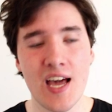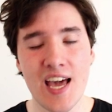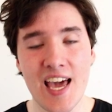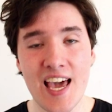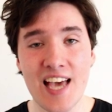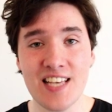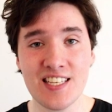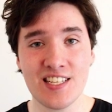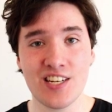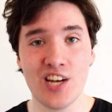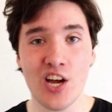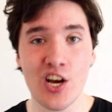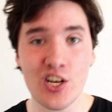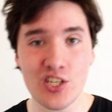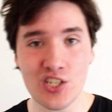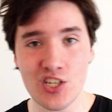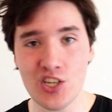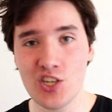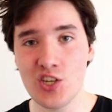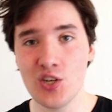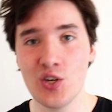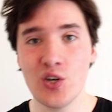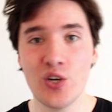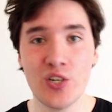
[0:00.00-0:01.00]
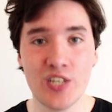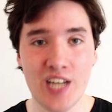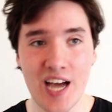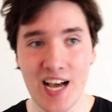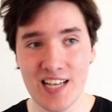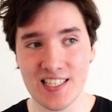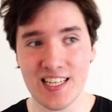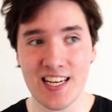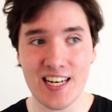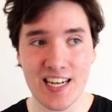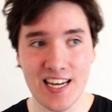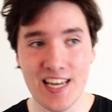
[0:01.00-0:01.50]
isn't as good as
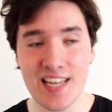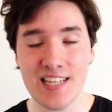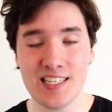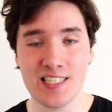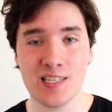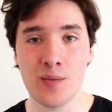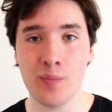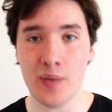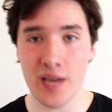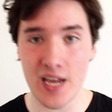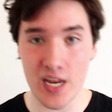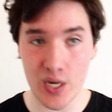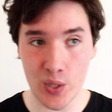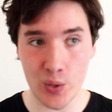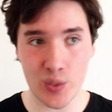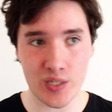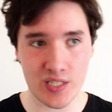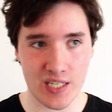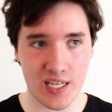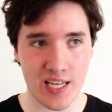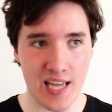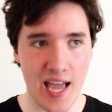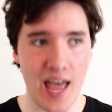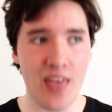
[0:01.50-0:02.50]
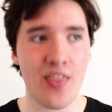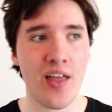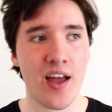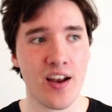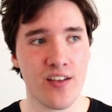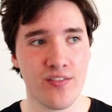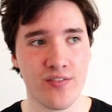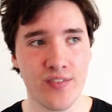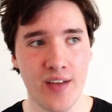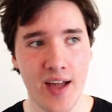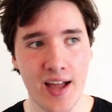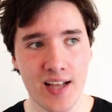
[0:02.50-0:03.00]
it needs to be in order to get that
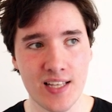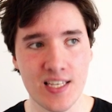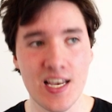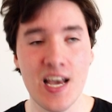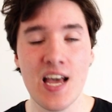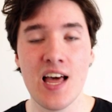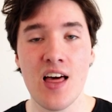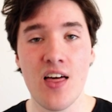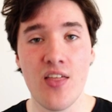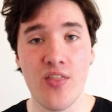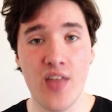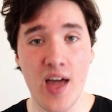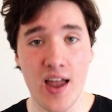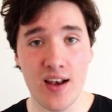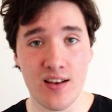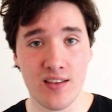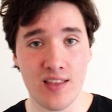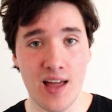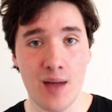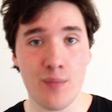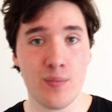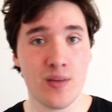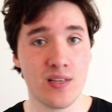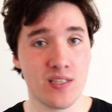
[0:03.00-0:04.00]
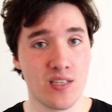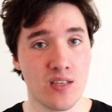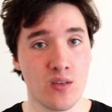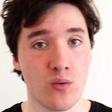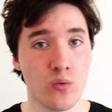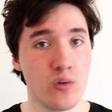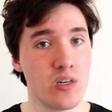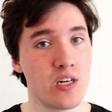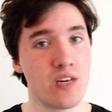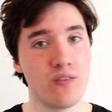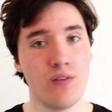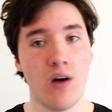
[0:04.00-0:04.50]
effect, then that means that the
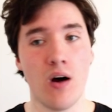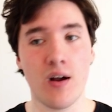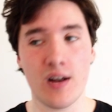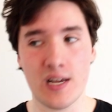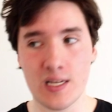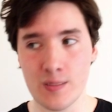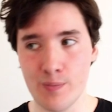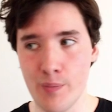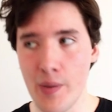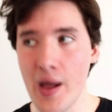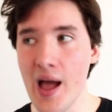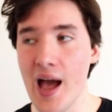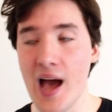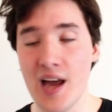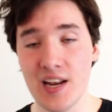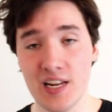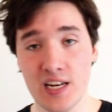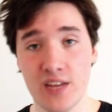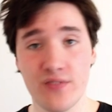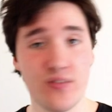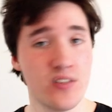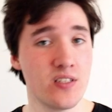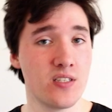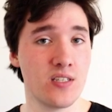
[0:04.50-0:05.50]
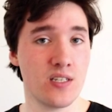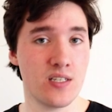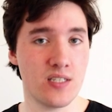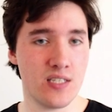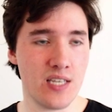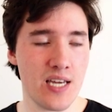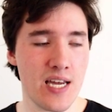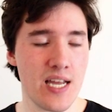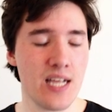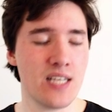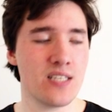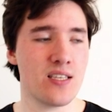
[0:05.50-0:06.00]
work of art is bad. And if it
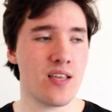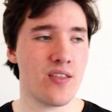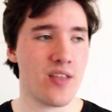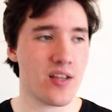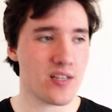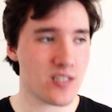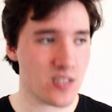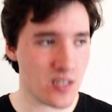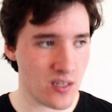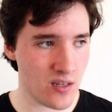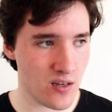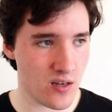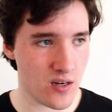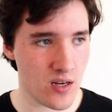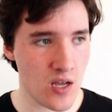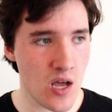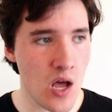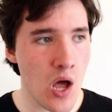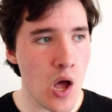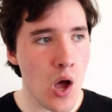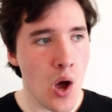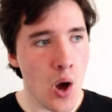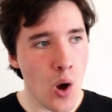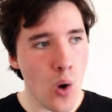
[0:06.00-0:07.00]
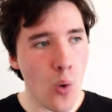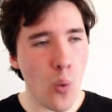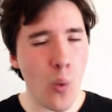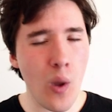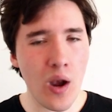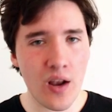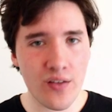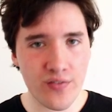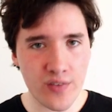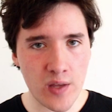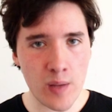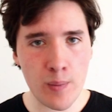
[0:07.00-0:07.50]
succeeds, then that's good. Well,
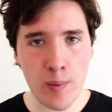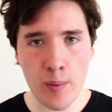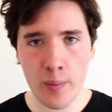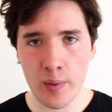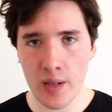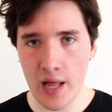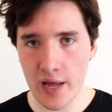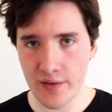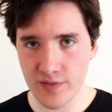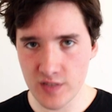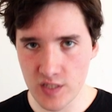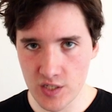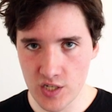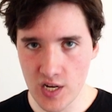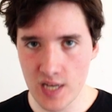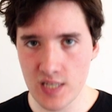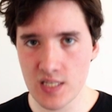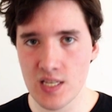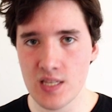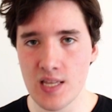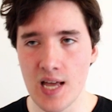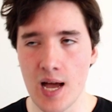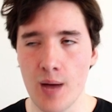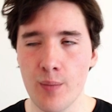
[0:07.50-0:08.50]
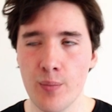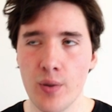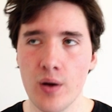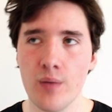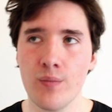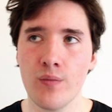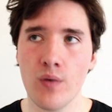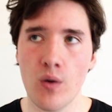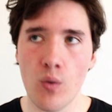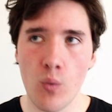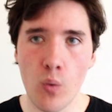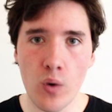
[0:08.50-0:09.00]
a few people have suggested that,
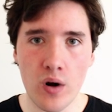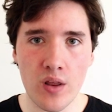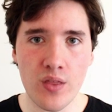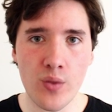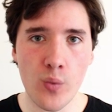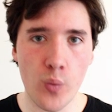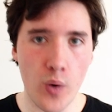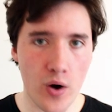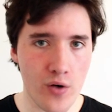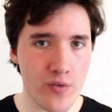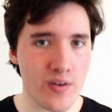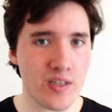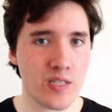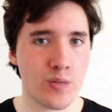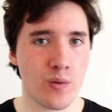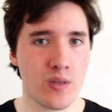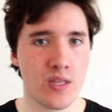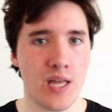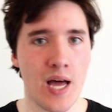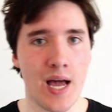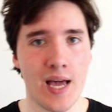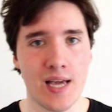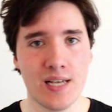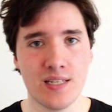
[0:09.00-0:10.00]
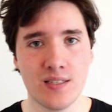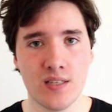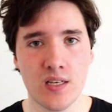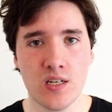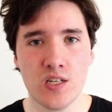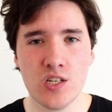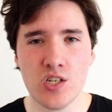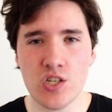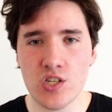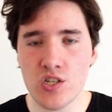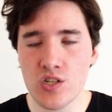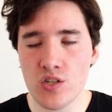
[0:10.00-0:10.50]
but one of the worries with that is that
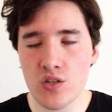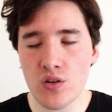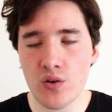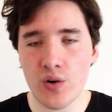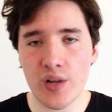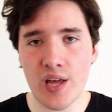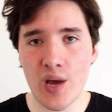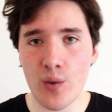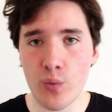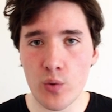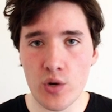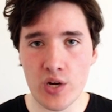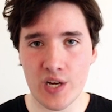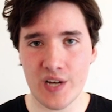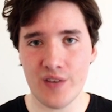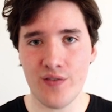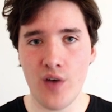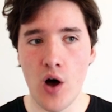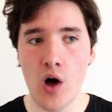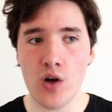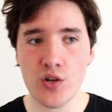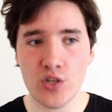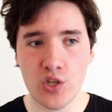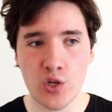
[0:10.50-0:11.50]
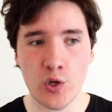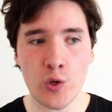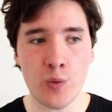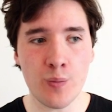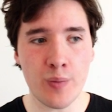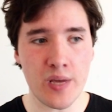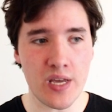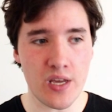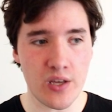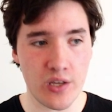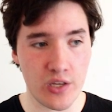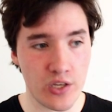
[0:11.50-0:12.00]
surely a work of art could
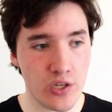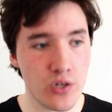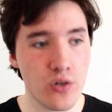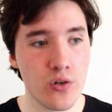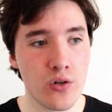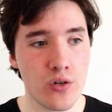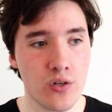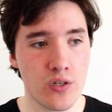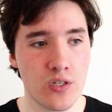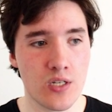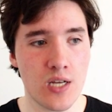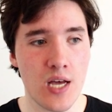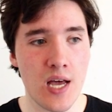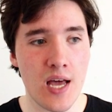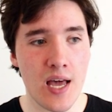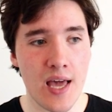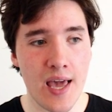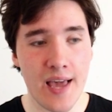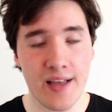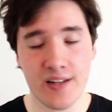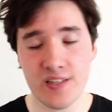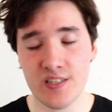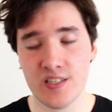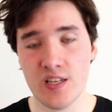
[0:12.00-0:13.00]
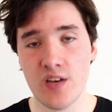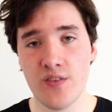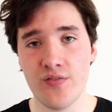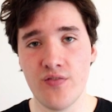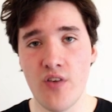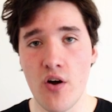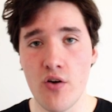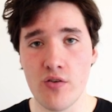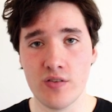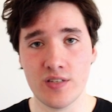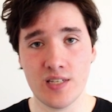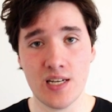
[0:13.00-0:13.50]
be good
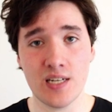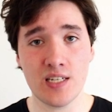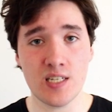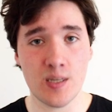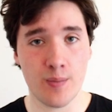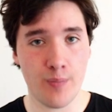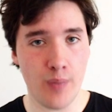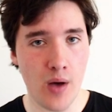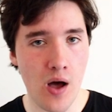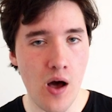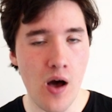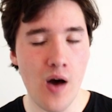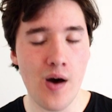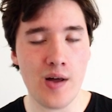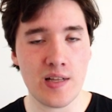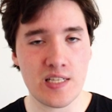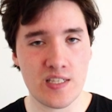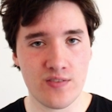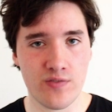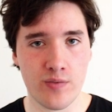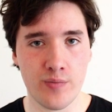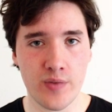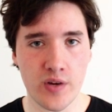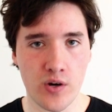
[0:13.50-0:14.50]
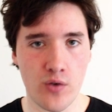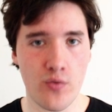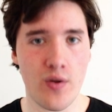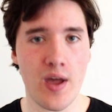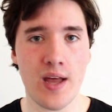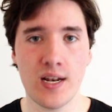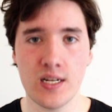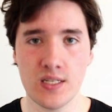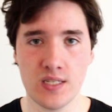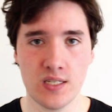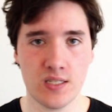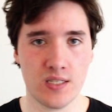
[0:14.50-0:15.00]
insofar as it departs from the
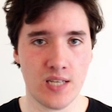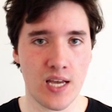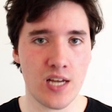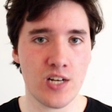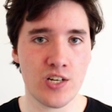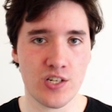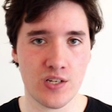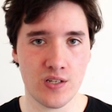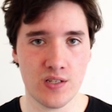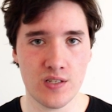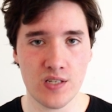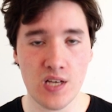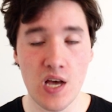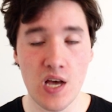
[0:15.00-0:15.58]
creator's intentions.